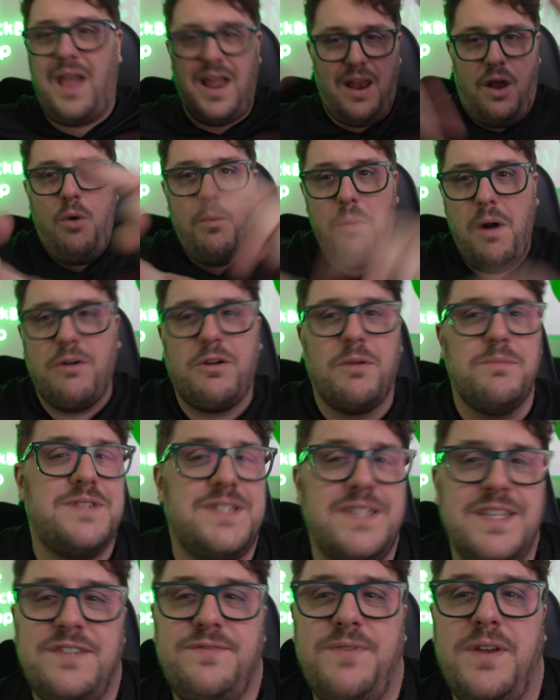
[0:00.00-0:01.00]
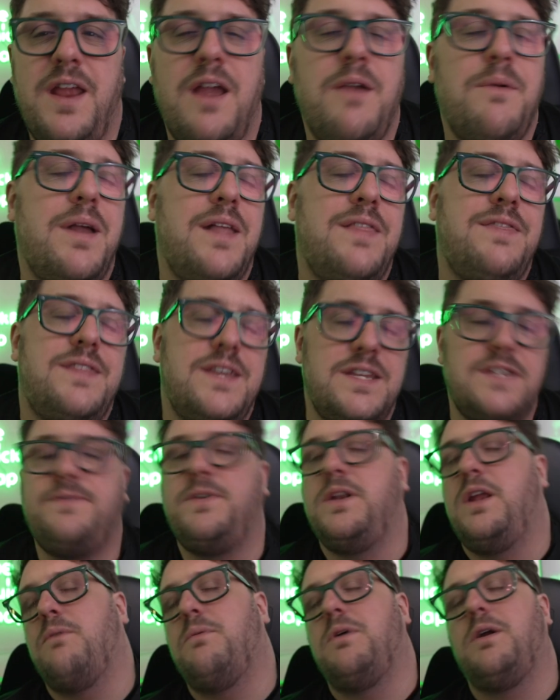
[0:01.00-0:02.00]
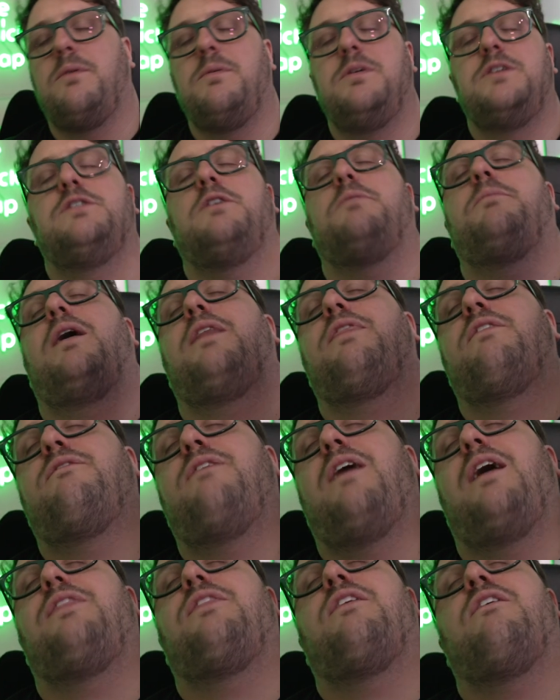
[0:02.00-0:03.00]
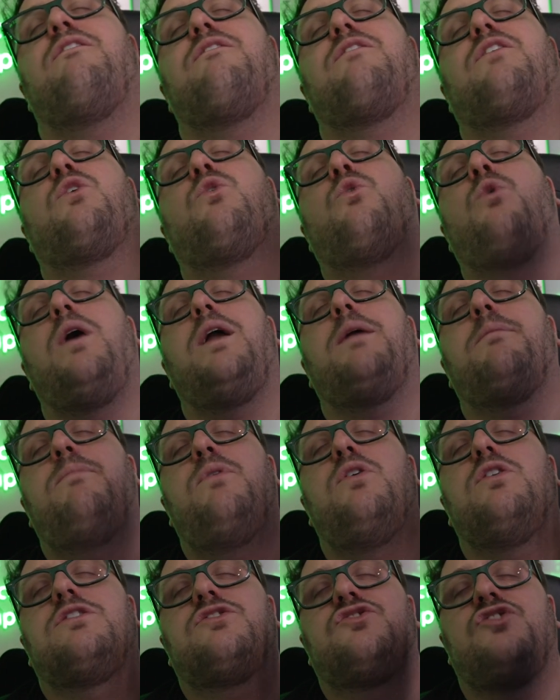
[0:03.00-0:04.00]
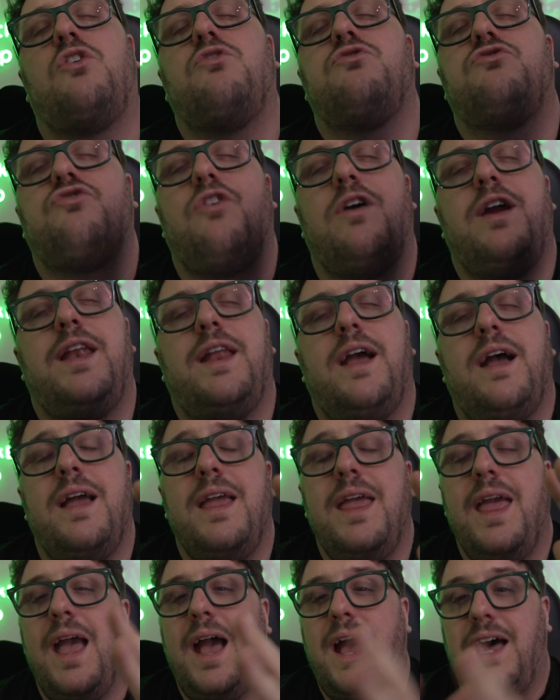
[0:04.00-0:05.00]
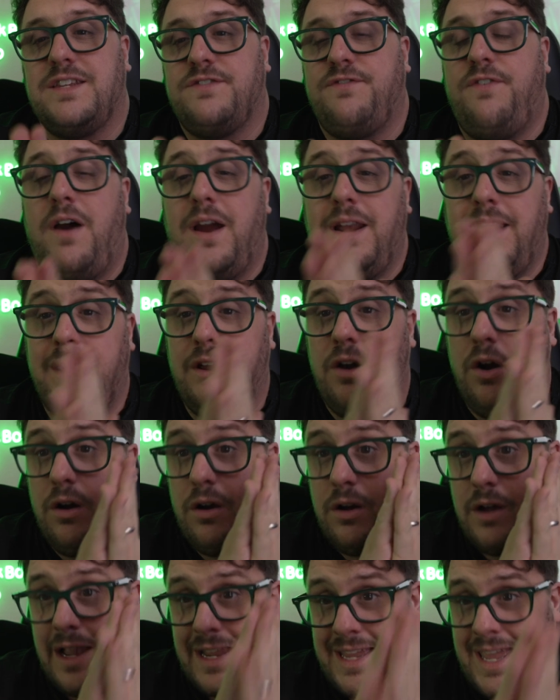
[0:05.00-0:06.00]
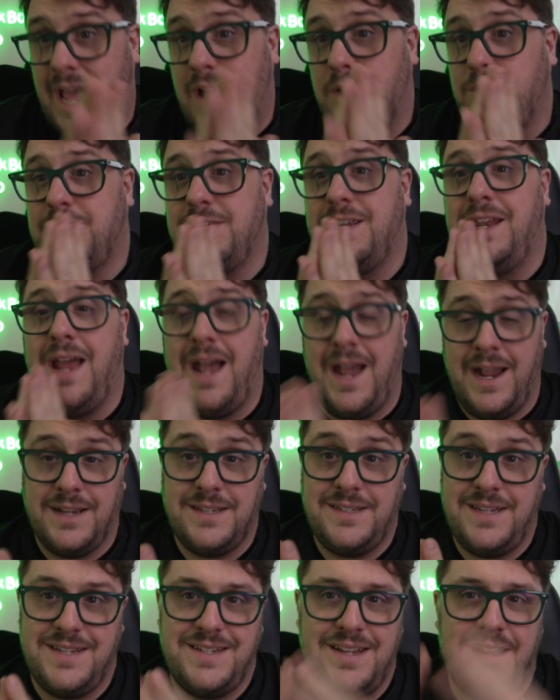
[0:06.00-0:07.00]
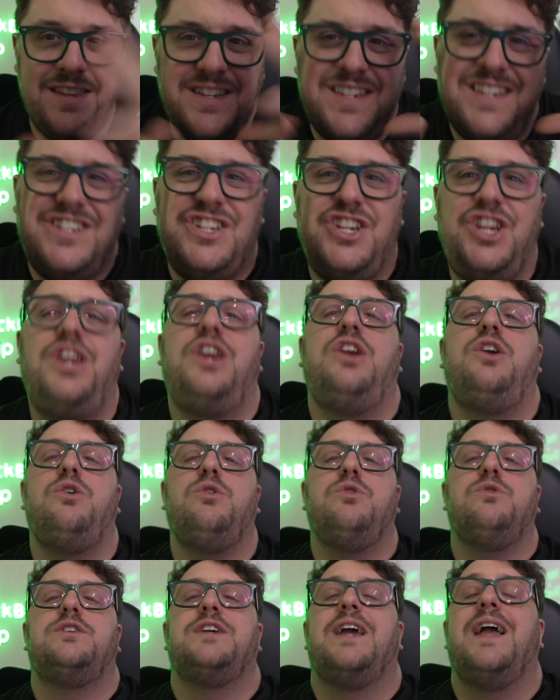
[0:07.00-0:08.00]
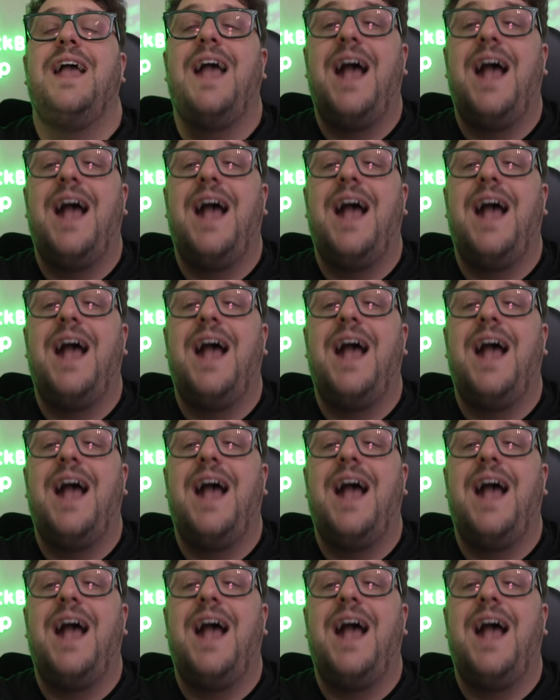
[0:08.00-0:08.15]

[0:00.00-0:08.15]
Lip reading: Hello, welcome to this video. In this video, we're going to talk about the fact that QuickBooks Sole Trader has finally got accountant access. Now, this is huge.